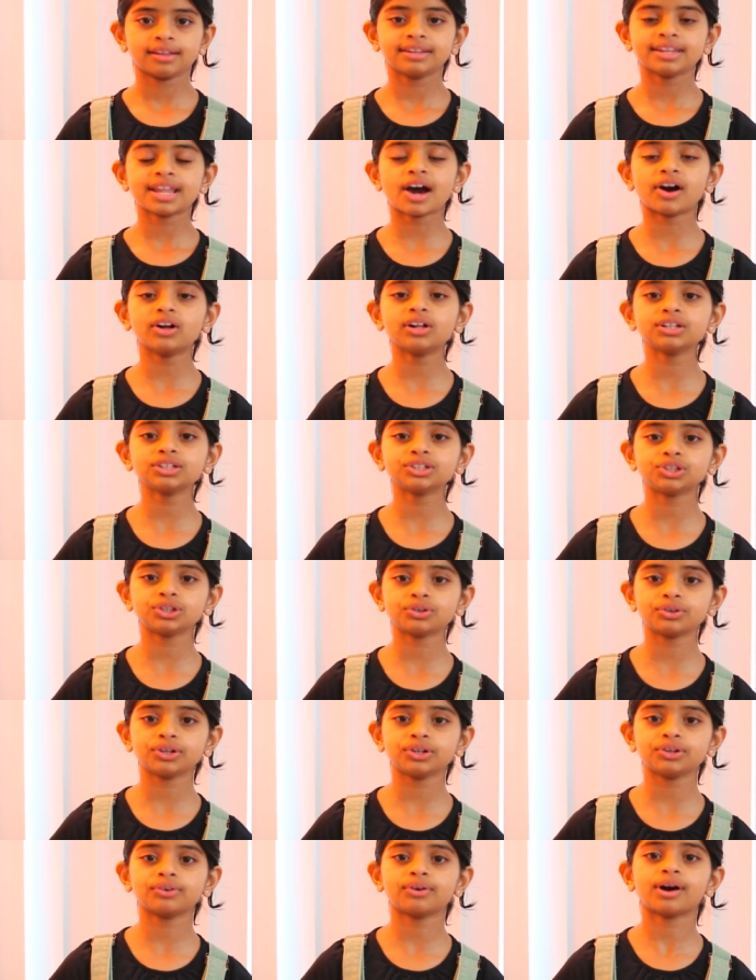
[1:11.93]
Now I'll
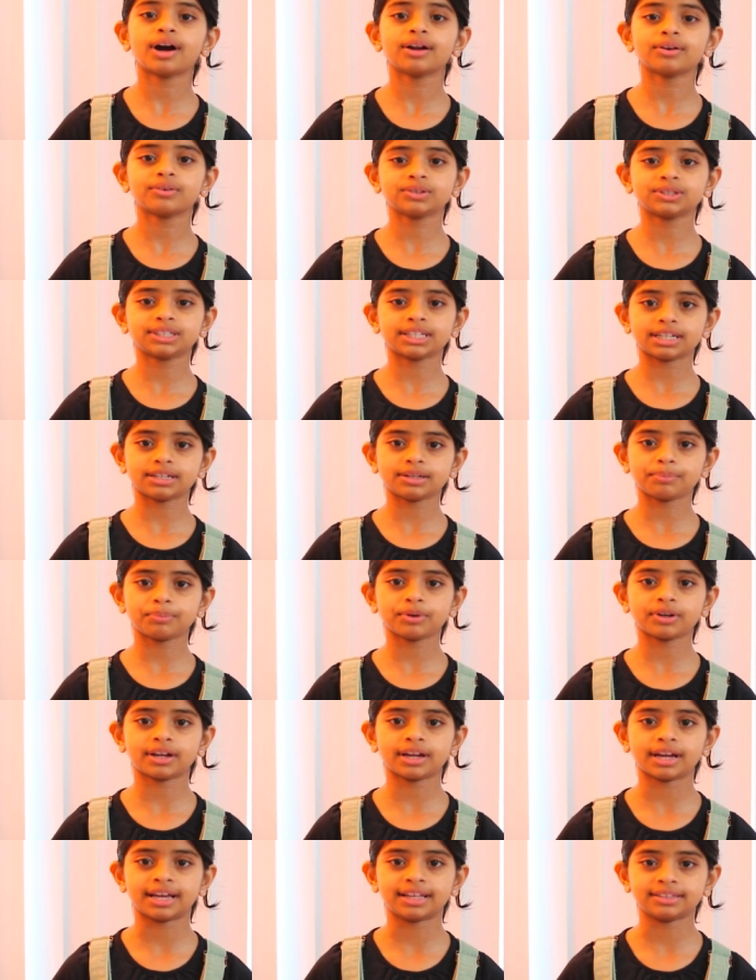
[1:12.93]
show you how to set up
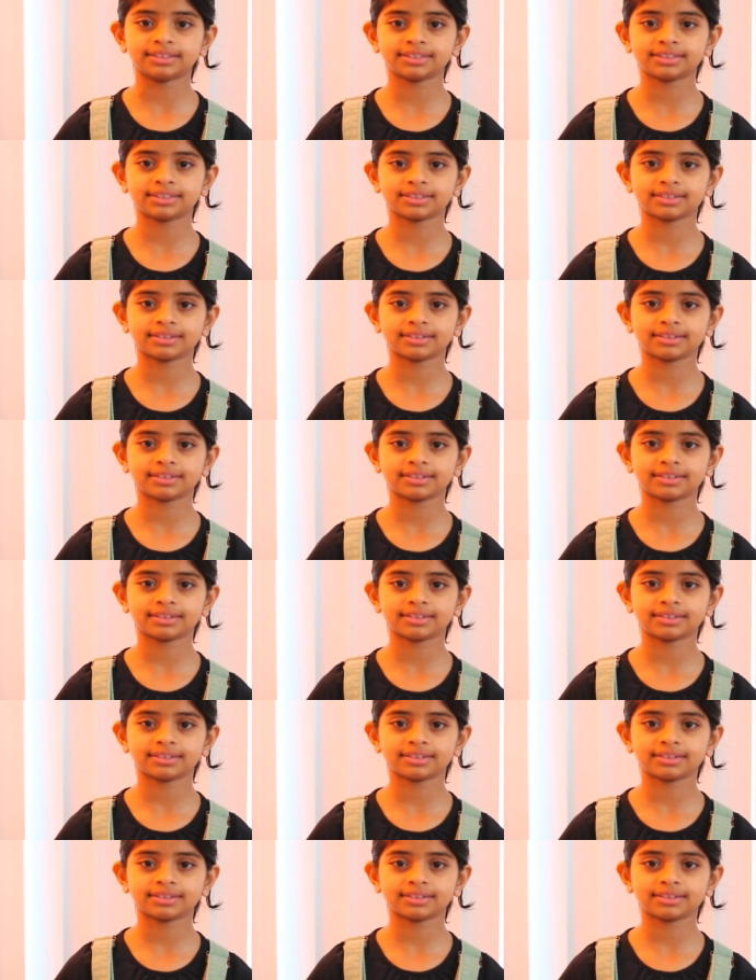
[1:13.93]
your hands.